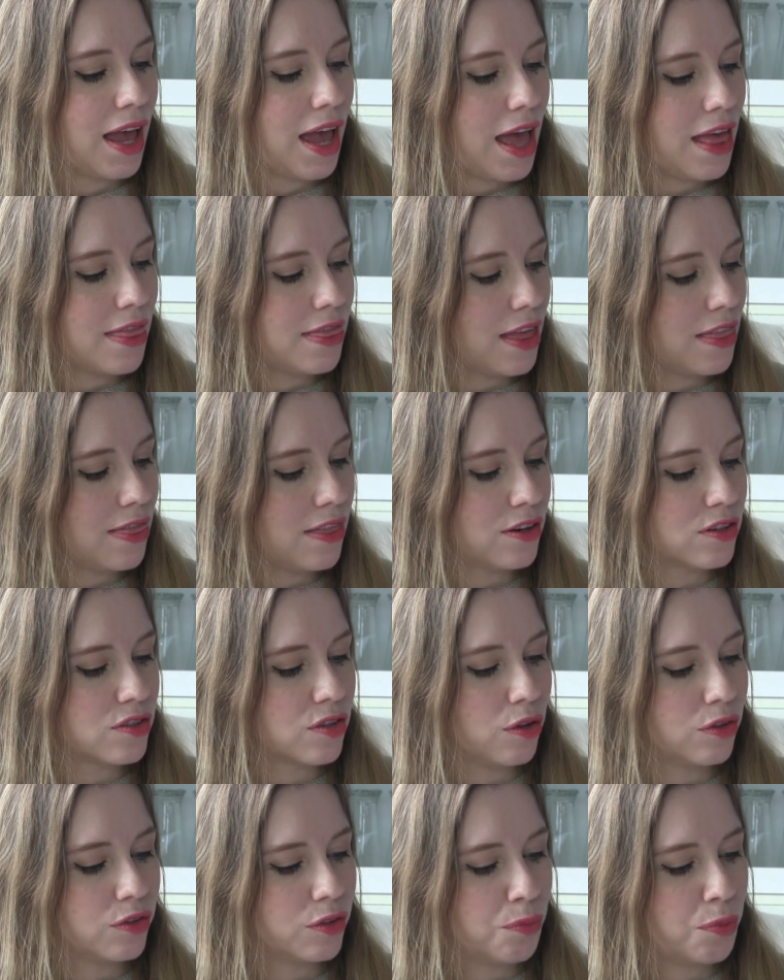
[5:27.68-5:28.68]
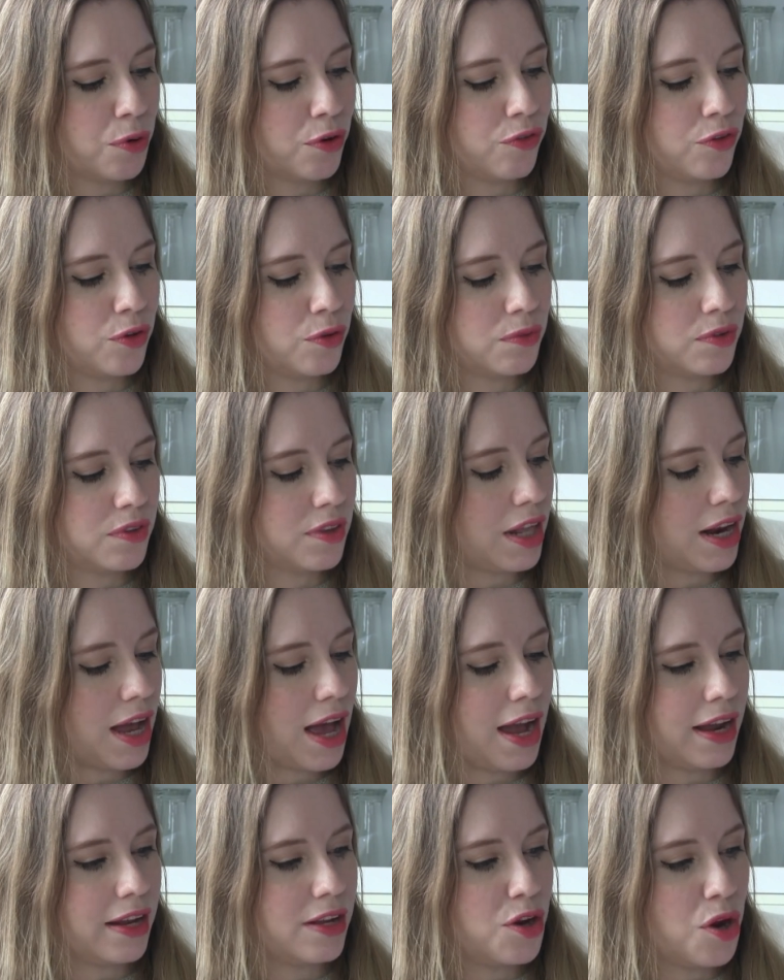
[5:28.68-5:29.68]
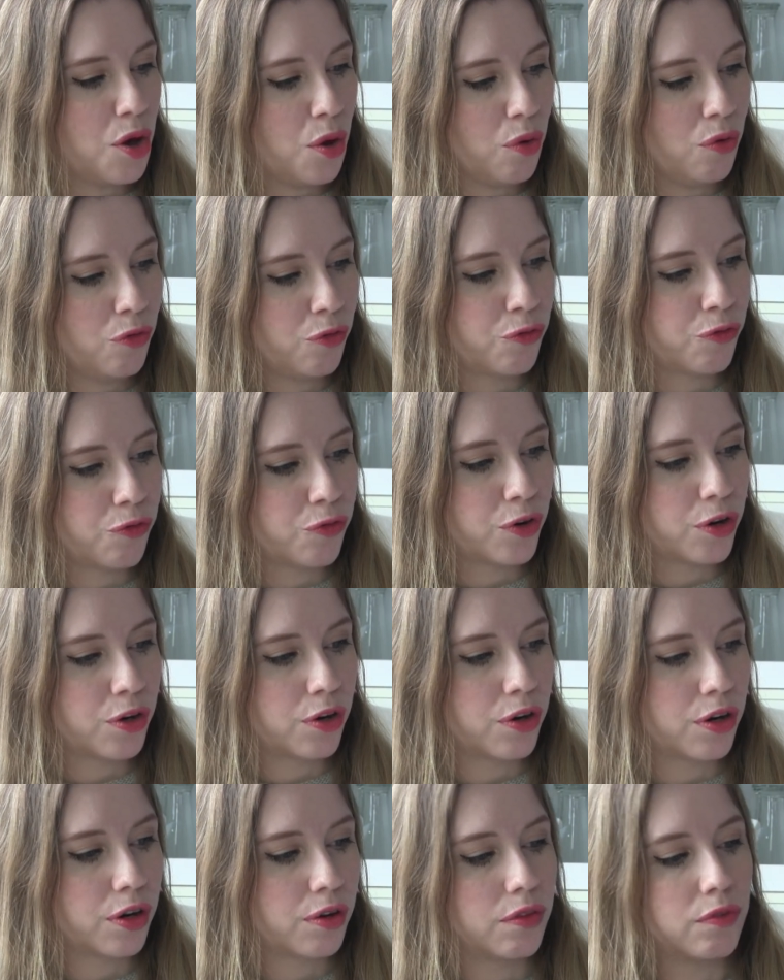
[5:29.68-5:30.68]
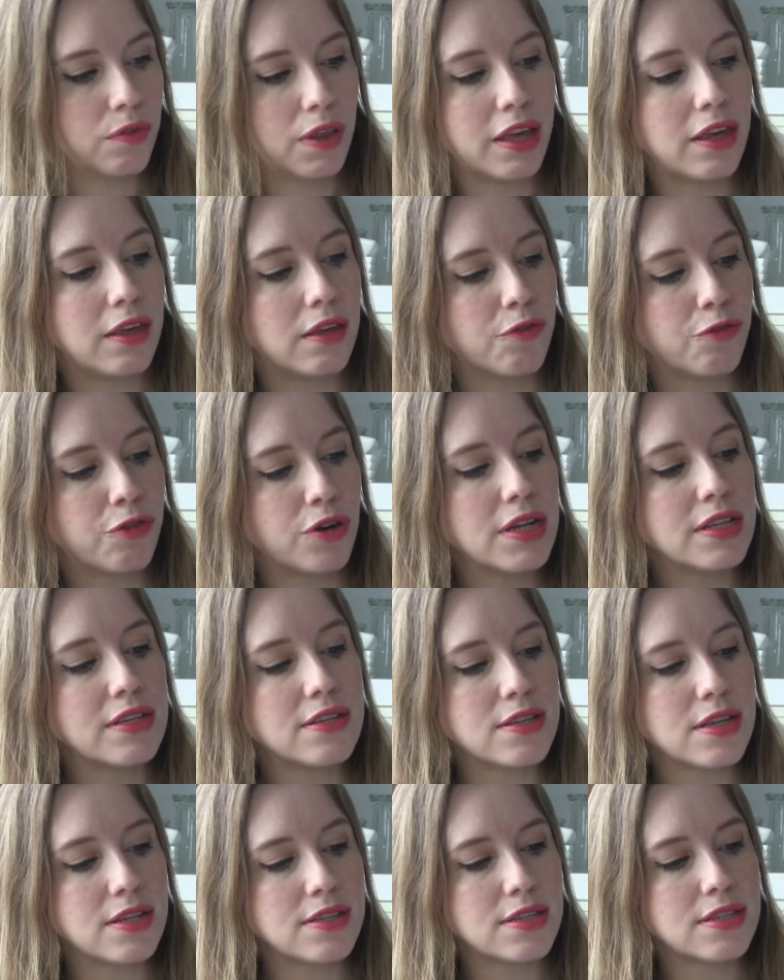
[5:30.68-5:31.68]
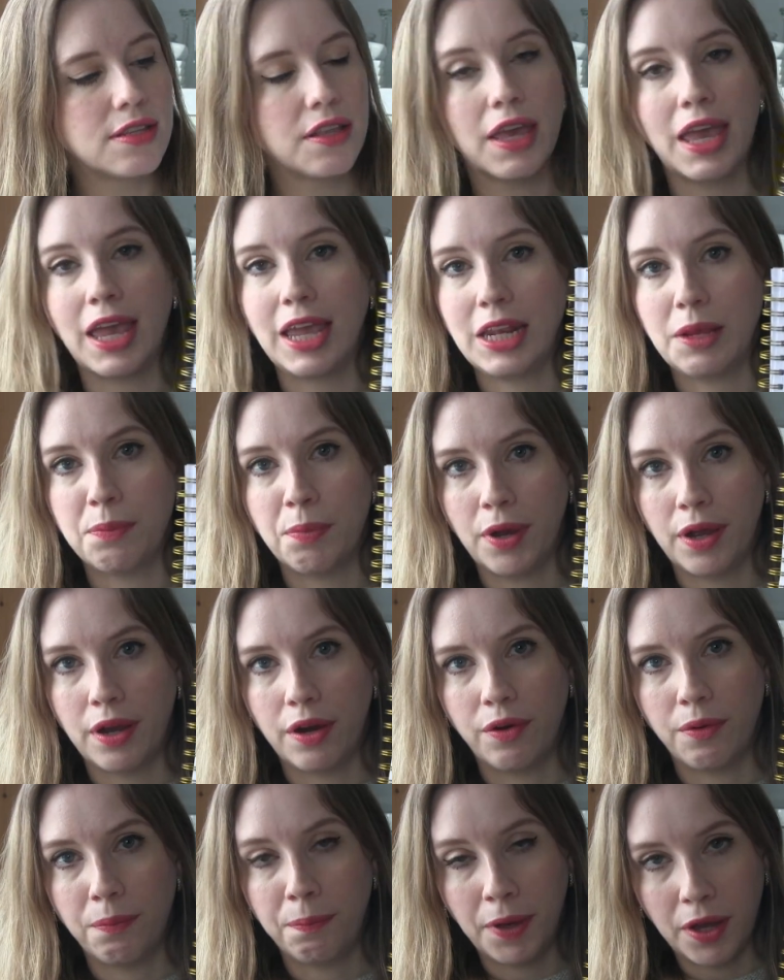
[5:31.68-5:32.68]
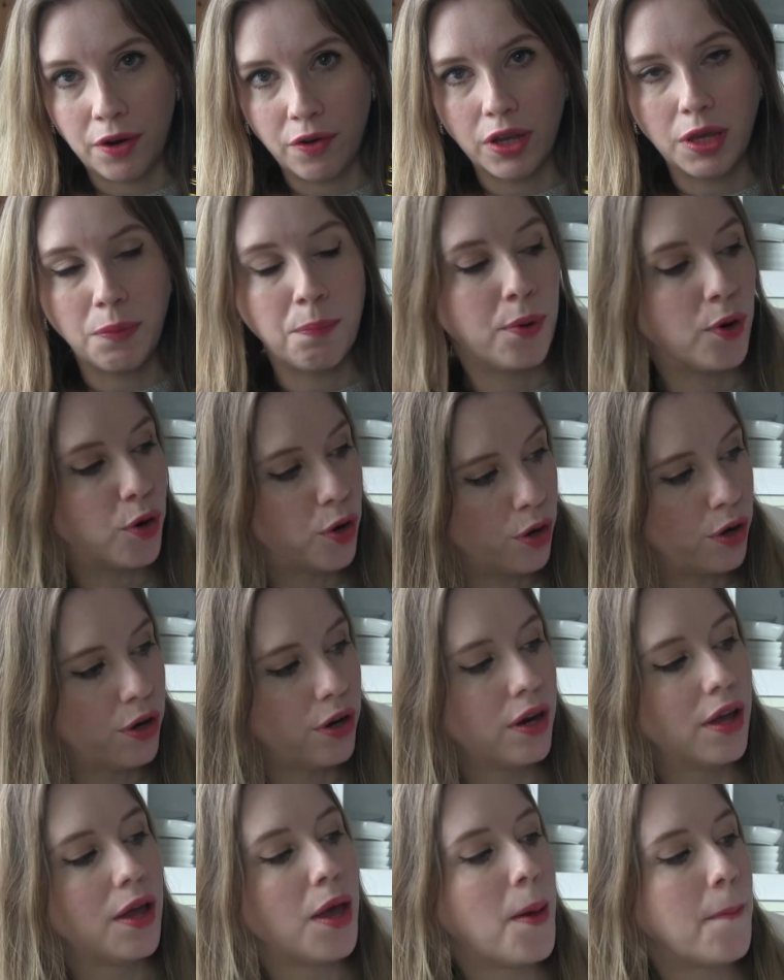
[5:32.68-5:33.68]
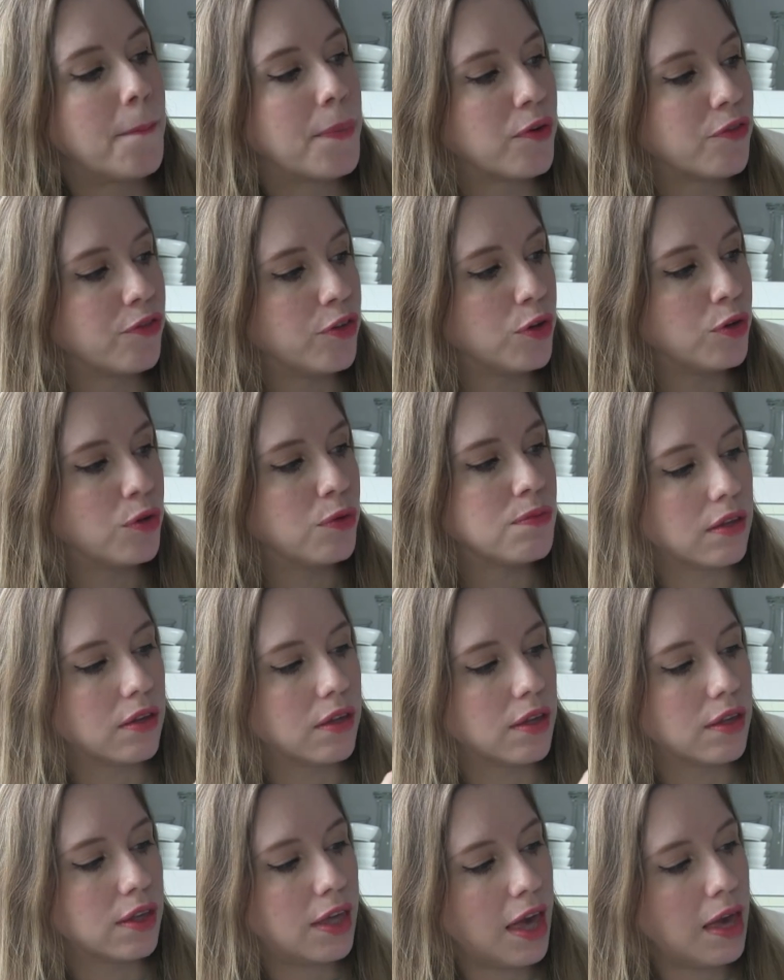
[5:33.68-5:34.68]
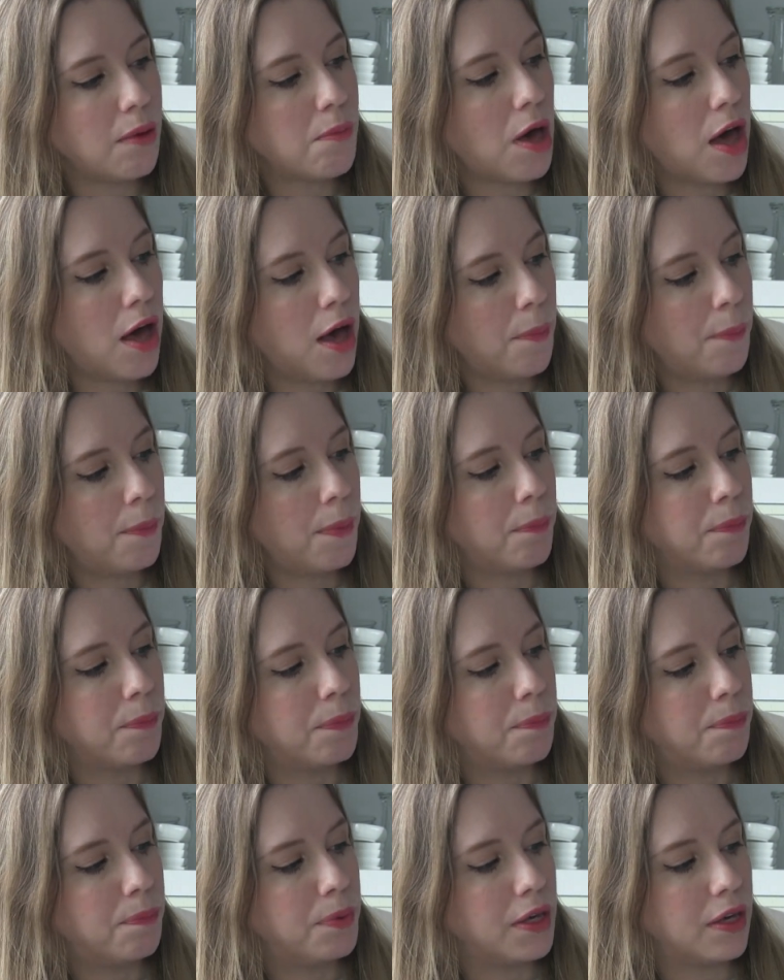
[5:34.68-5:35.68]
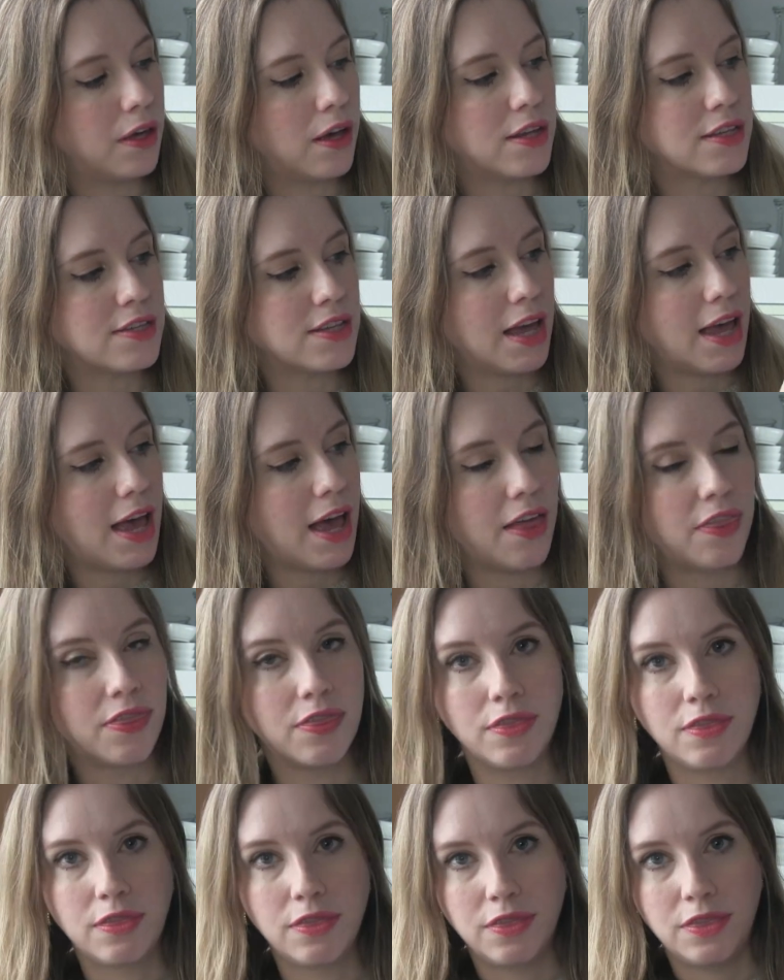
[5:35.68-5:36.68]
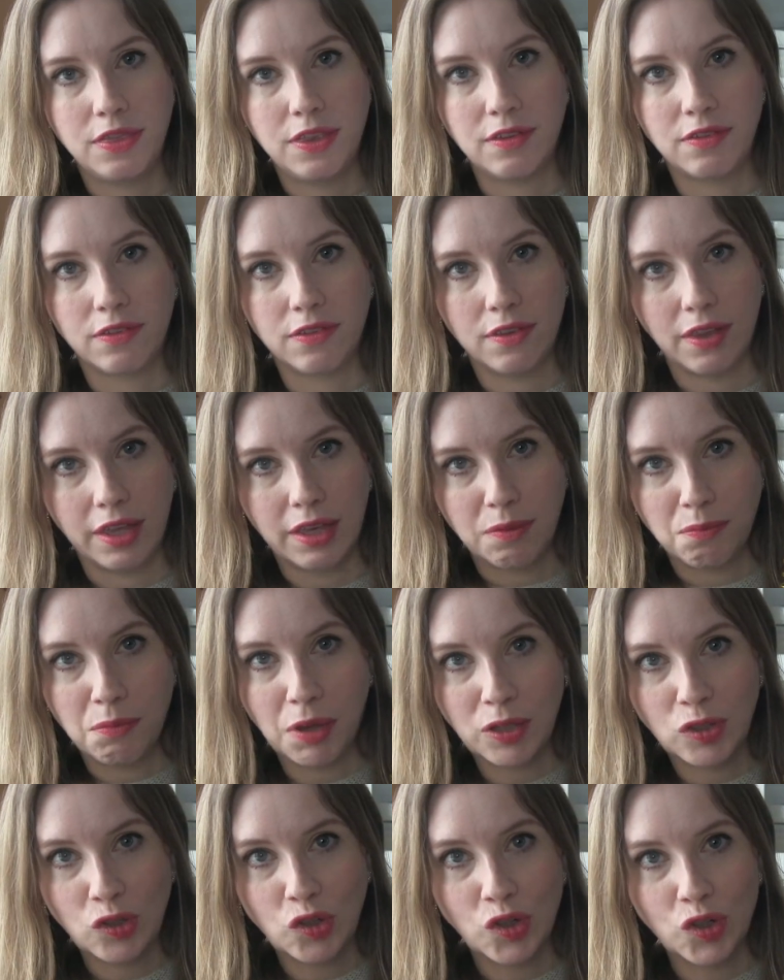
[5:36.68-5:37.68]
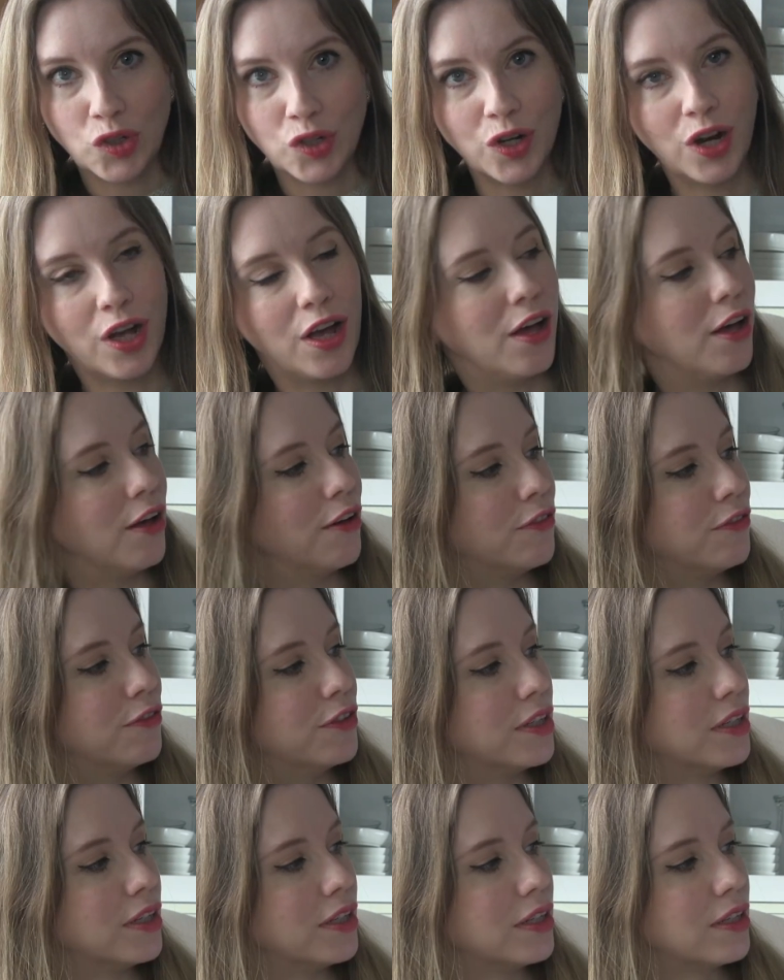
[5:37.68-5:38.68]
And then there's also perfumes that I know for, like, for instance, the Katy Perry Pur perfume came up because I have this like mixture of